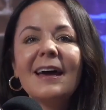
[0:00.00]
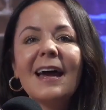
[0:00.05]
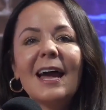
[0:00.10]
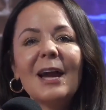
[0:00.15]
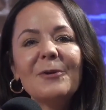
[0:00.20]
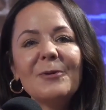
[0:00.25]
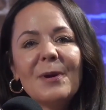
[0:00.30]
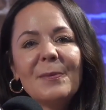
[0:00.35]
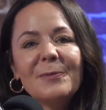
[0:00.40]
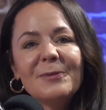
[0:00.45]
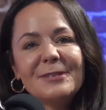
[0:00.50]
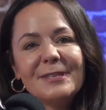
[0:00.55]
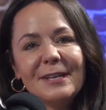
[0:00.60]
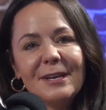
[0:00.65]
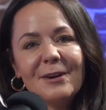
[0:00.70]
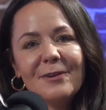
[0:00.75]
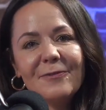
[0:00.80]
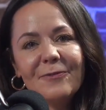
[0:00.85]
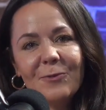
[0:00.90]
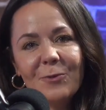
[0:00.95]
I represent
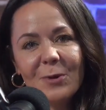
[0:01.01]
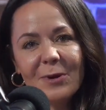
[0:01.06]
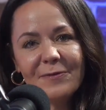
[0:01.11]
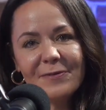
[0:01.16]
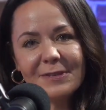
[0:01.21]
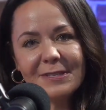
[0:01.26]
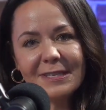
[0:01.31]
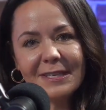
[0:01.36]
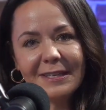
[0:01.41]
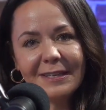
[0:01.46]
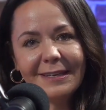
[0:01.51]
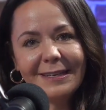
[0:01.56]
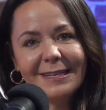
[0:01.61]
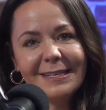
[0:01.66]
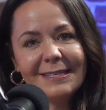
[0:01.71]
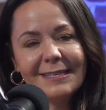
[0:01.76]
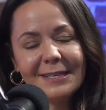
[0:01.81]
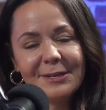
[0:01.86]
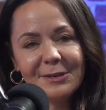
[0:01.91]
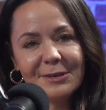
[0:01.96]
our 4
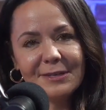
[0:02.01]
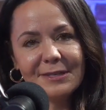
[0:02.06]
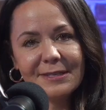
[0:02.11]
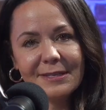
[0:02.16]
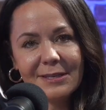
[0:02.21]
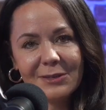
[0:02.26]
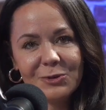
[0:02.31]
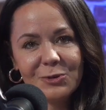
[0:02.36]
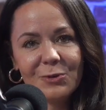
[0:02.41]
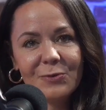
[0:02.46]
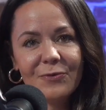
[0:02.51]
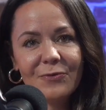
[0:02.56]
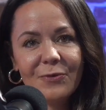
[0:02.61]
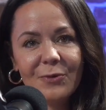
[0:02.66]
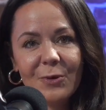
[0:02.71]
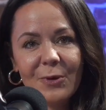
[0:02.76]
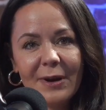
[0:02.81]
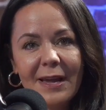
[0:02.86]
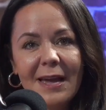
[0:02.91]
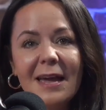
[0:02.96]
facilities here in Central
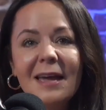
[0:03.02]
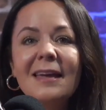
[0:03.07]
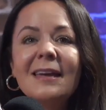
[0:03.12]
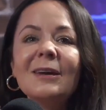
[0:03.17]
Florida.